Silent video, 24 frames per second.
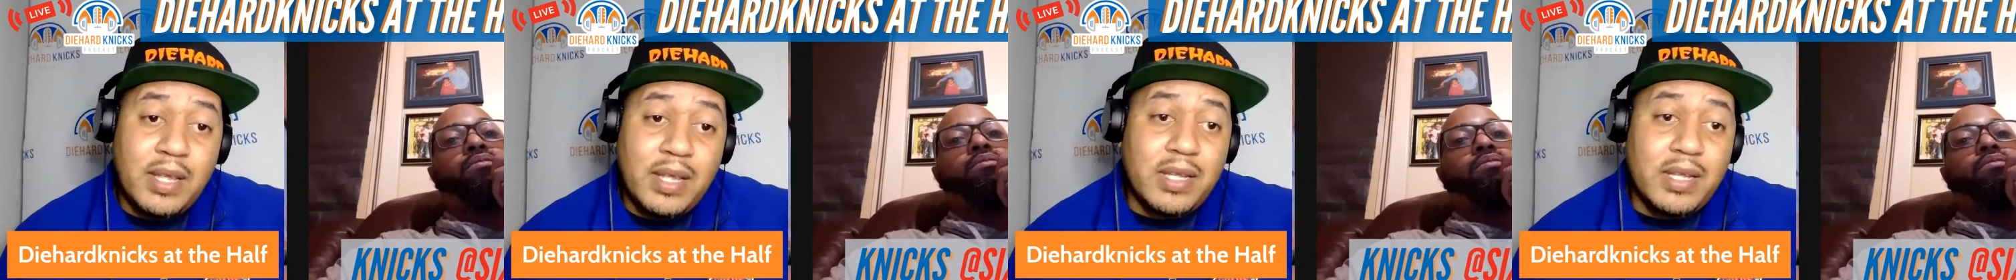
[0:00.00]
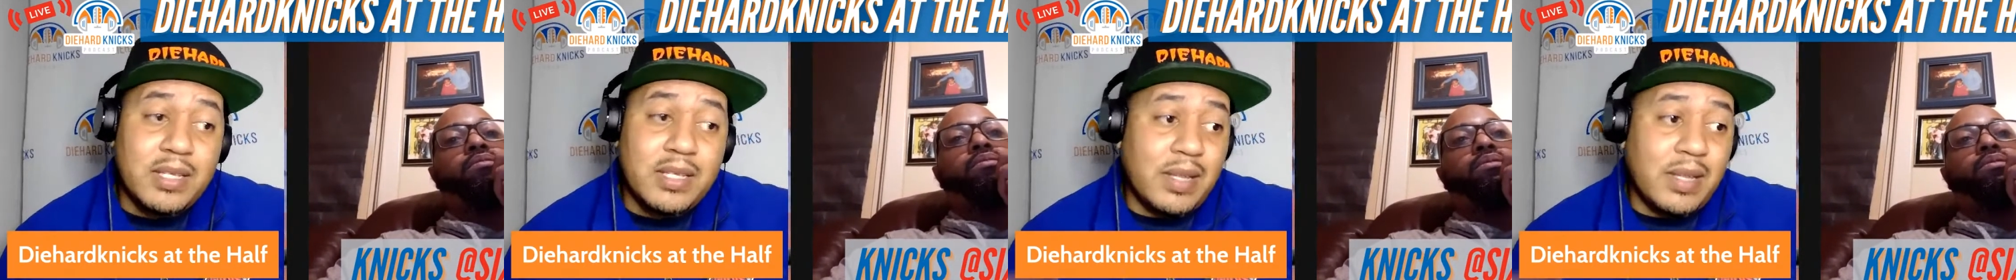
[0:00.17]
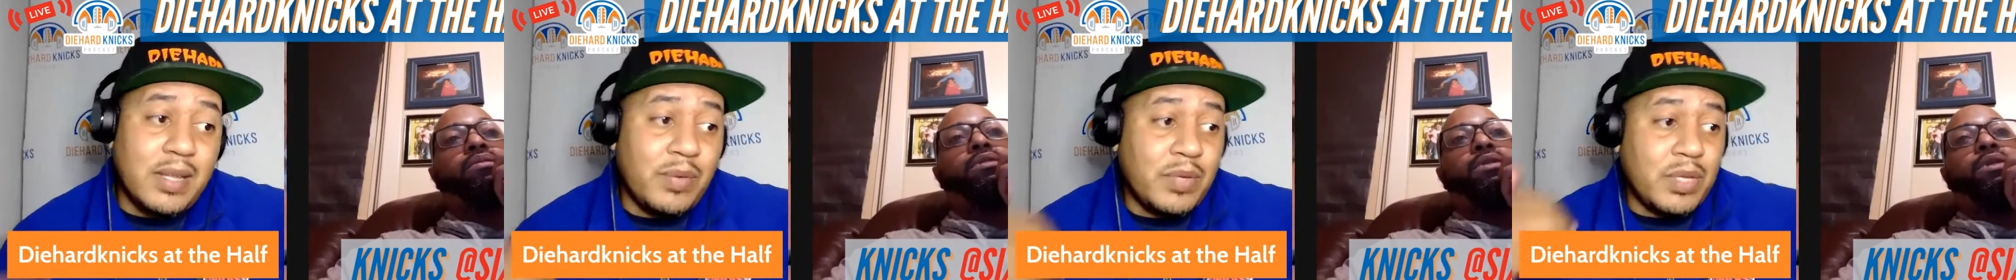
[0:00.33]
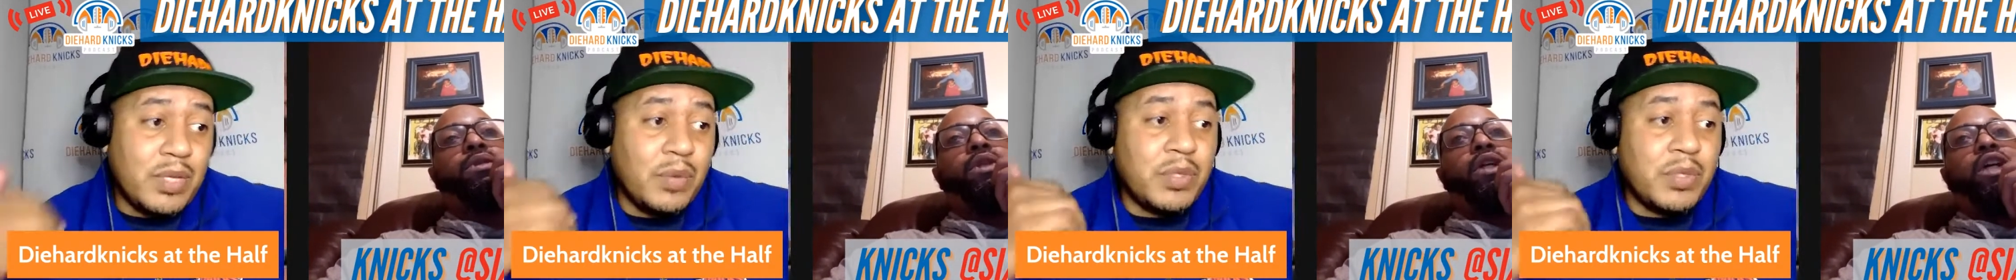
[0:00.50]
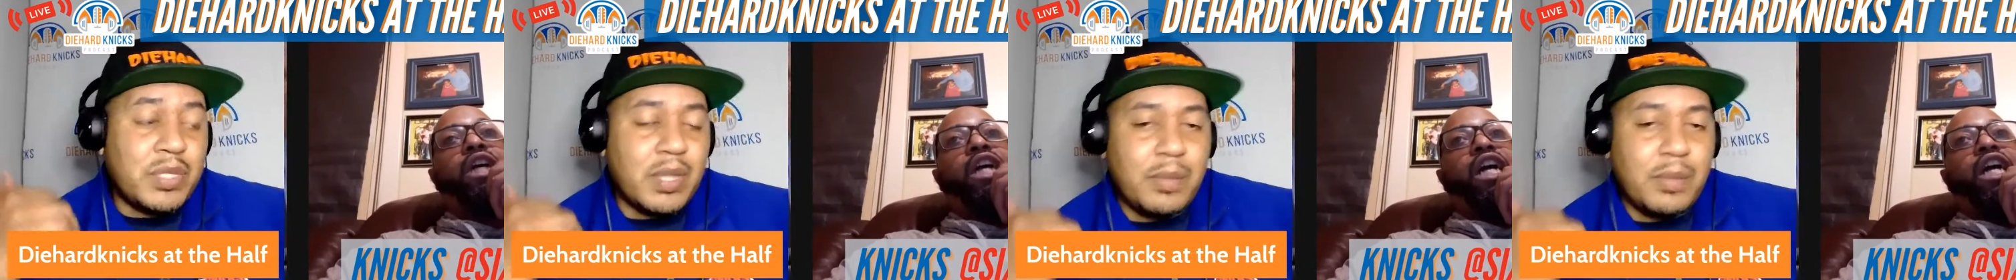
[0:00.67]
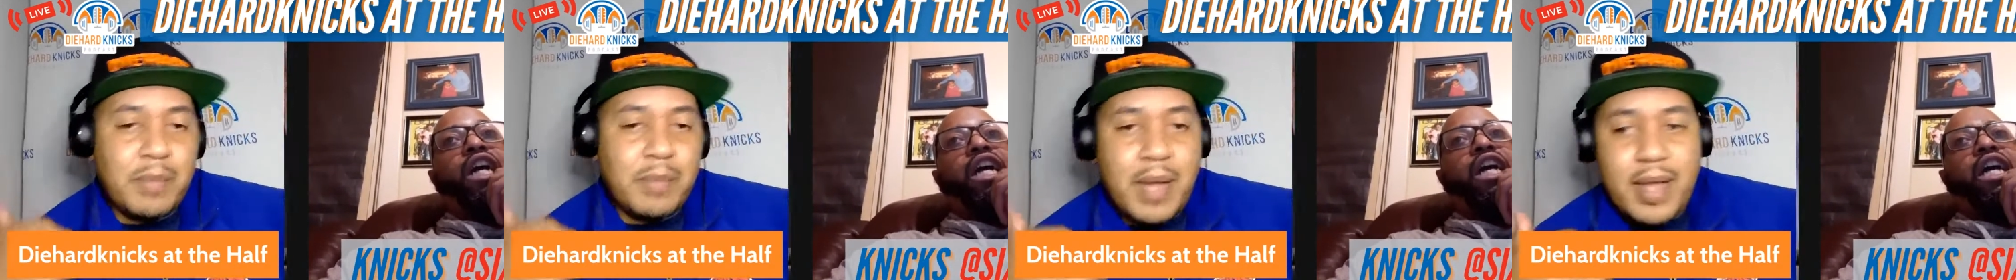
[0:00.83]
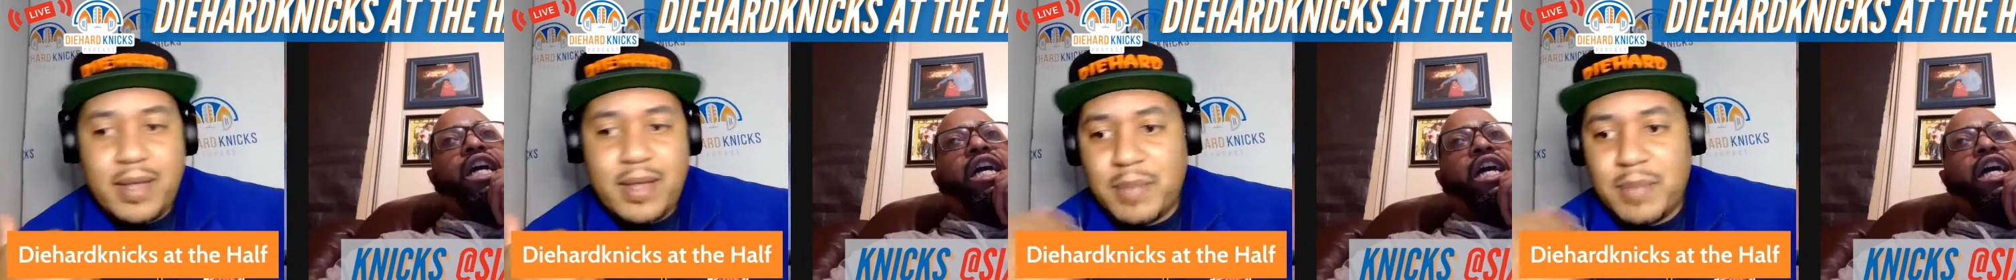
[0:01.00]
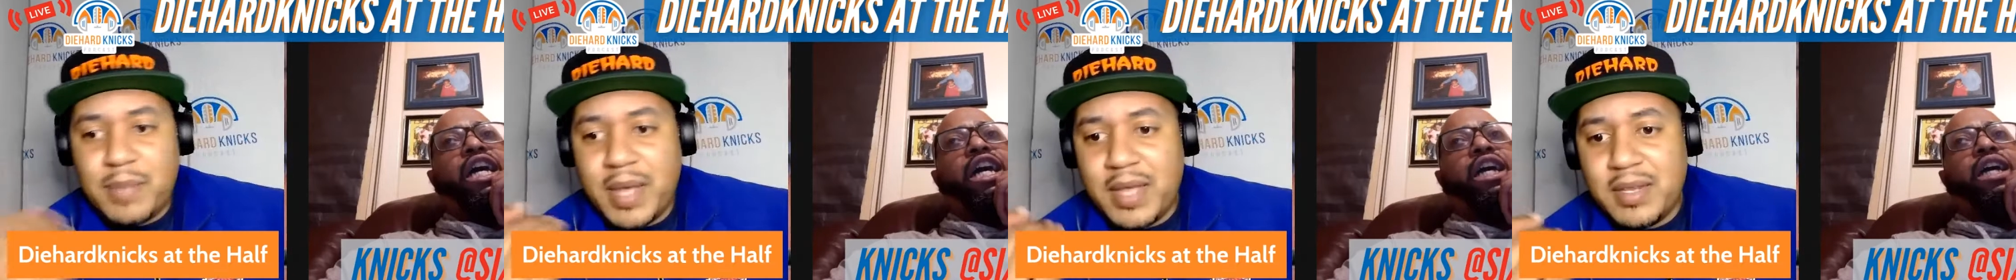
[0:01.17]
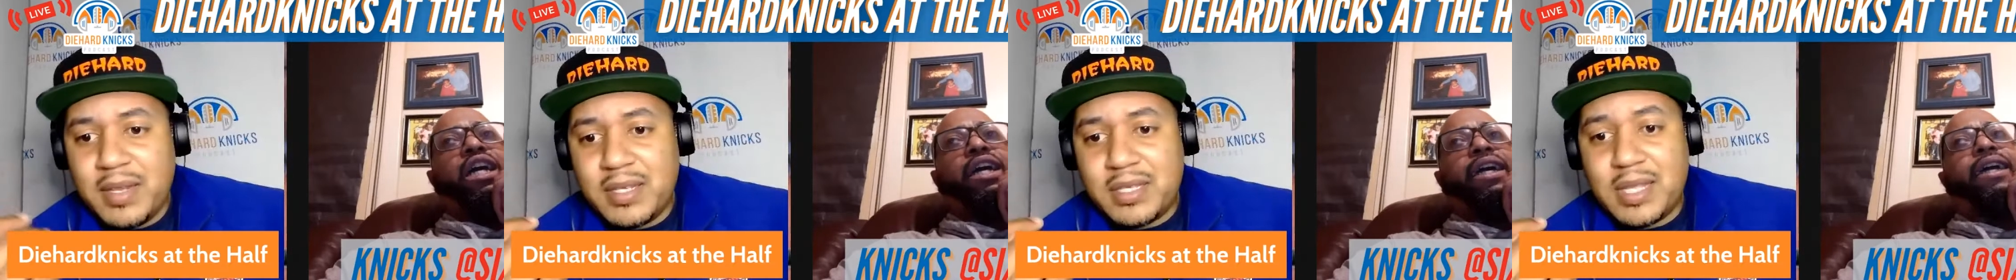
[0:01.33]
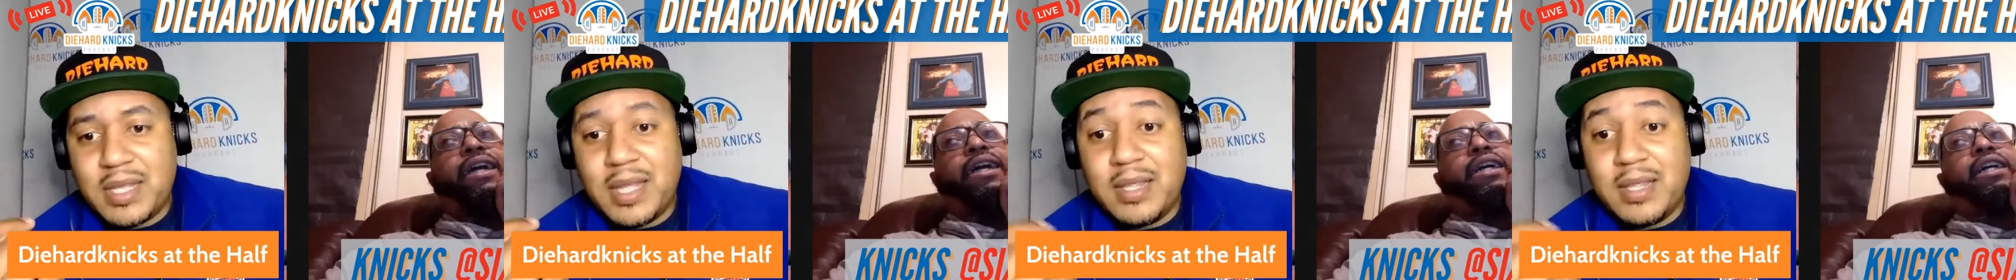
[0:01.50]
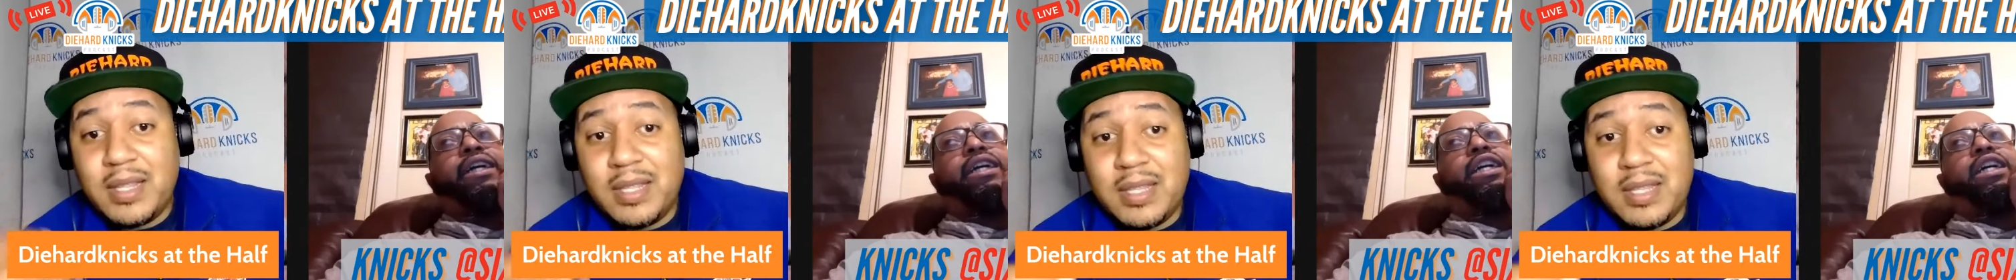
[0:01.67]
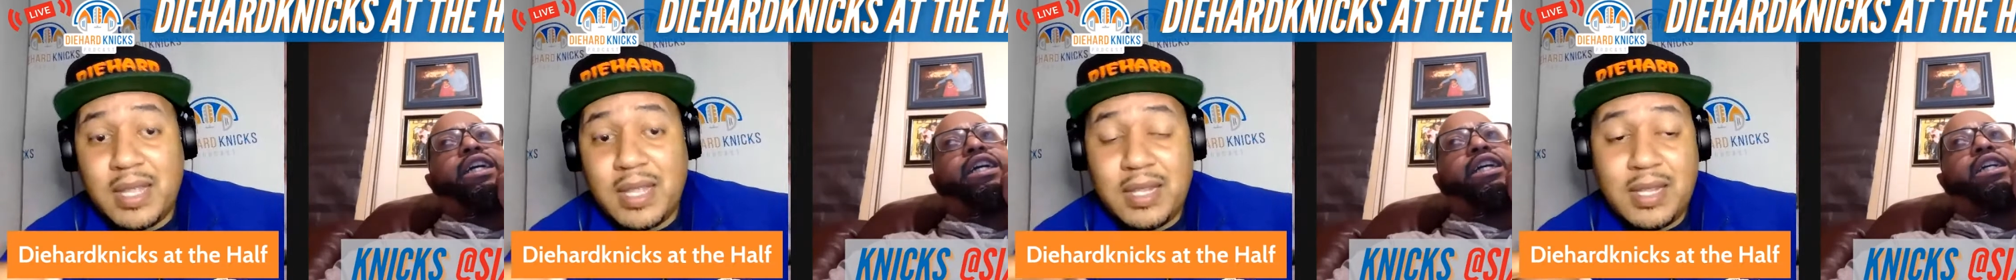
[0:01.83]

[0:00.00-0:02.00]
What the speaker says: Because it was my understanding